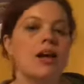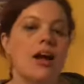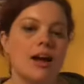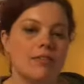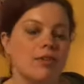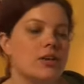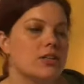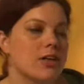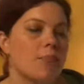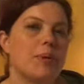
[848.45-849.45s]
I've looked
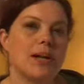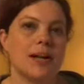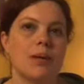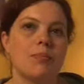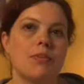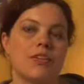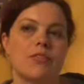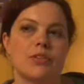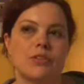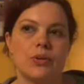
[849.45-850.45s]
up on a number of
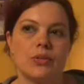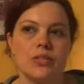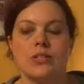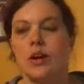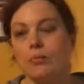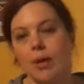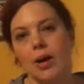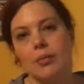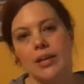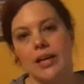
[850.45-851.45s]
different sources on
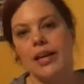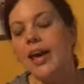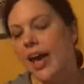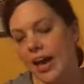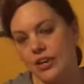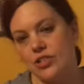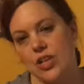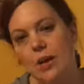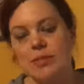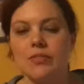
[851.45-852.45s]
marmalade and
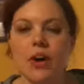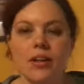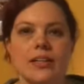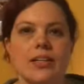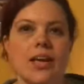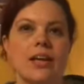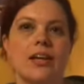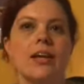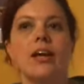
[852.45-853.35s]
jams have all indicated